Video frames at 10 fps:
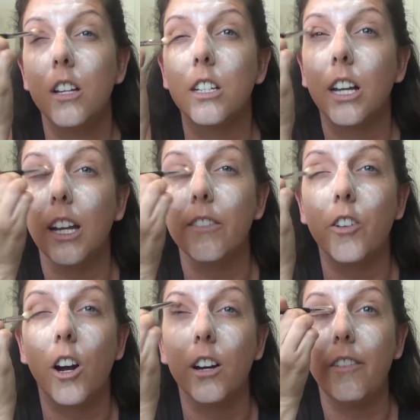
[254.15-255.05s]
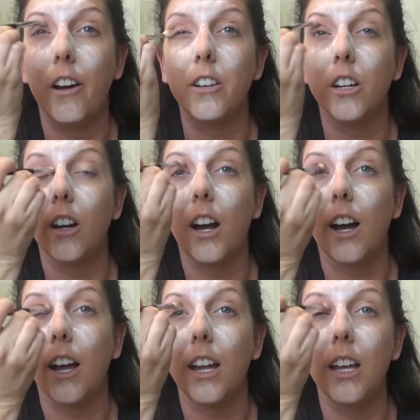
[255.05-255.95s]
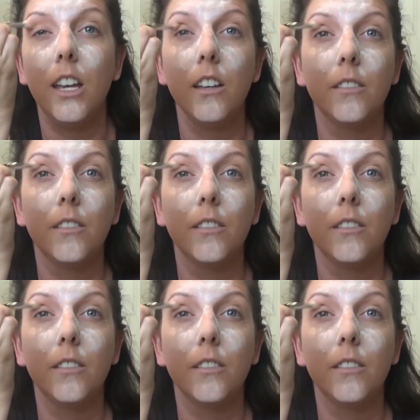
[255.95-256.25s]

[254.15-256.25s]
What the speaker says: to kind of carve out your eye.